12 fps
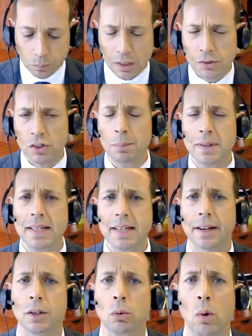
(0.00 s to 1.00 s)
Some of the
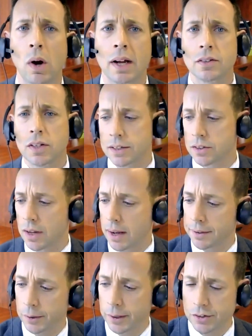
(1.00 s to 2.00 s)
other ones and
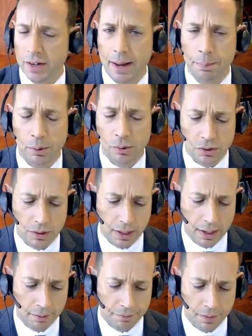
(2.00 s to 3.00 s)
other examples
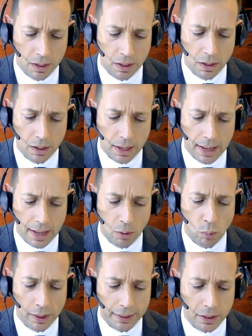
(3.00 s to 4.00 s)
of
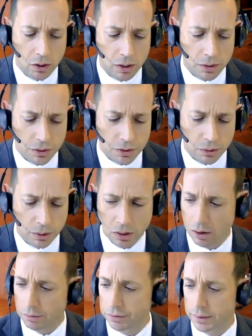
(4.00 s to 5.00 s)
what can constitute a
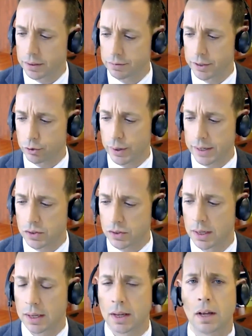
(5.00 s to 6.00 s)
conflict of interest
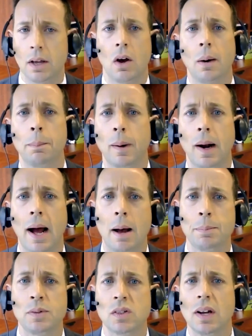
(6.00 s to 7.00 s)
are
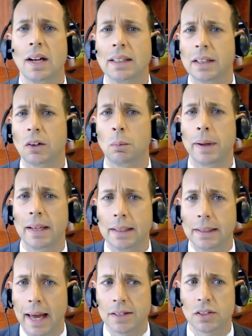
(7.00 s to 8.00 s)
perhaps a little bit
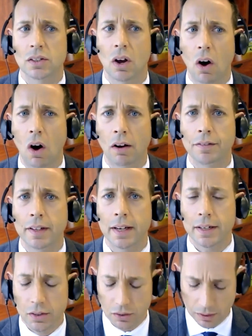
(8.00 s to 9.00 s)
less
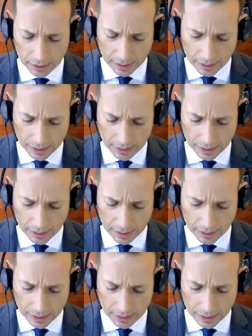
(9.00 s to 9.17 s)
obvious.